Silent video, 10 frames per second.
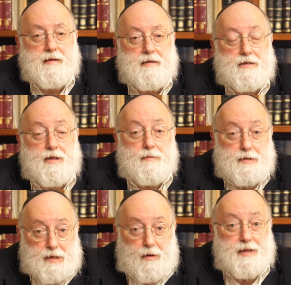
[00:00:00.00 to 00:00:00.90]
So the
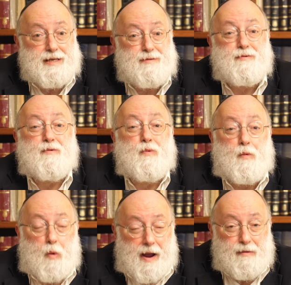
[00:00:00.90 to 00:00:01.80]
soul is
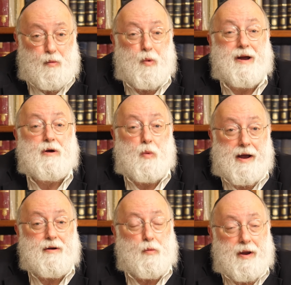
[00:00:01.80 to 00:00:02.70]
quite
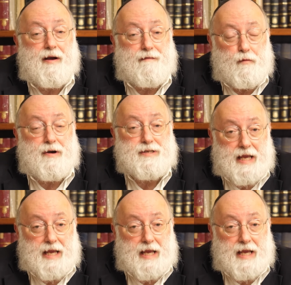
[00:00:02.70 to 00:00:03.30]
quite aware of where it's